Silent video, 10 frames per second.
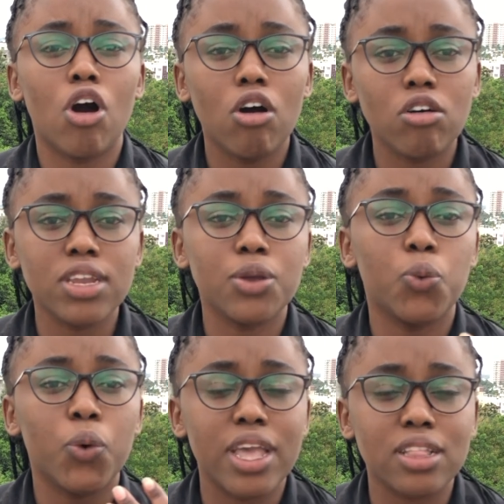only
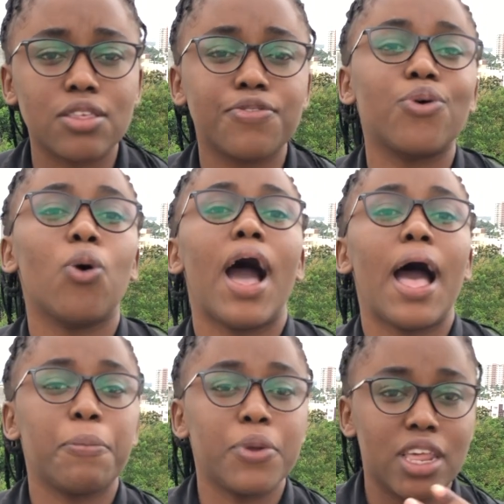wait for
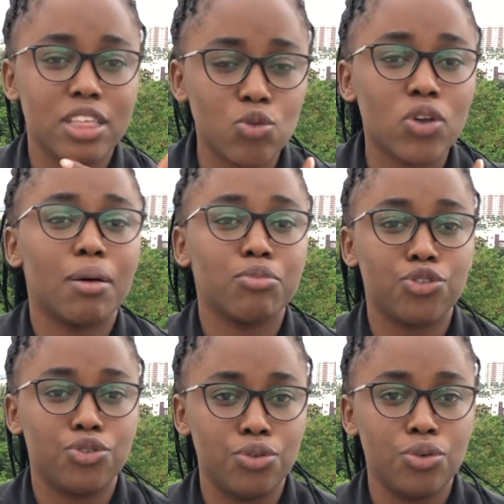happiness to come
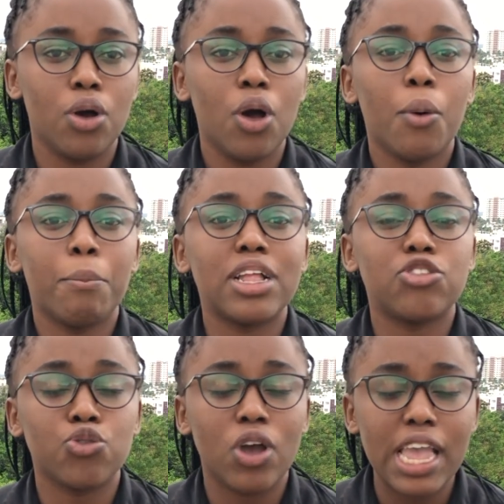to you,
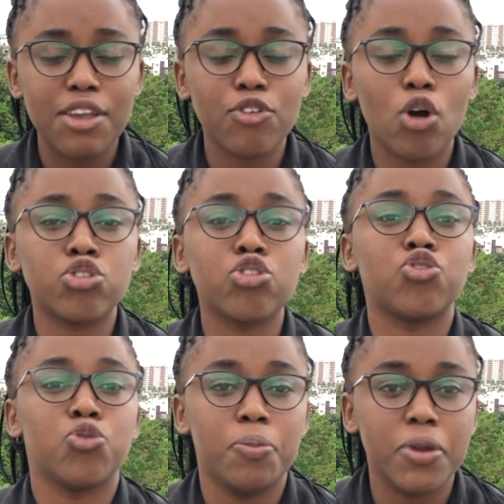but you have also
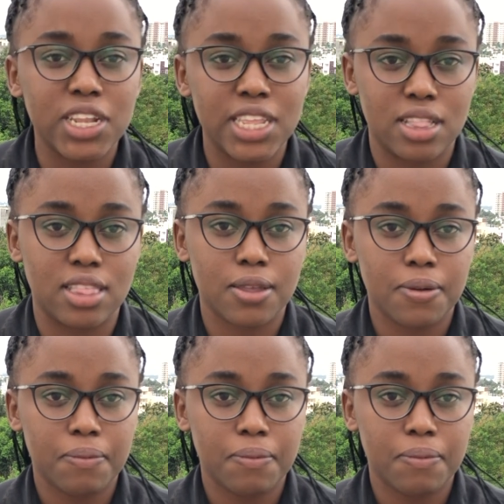to build it.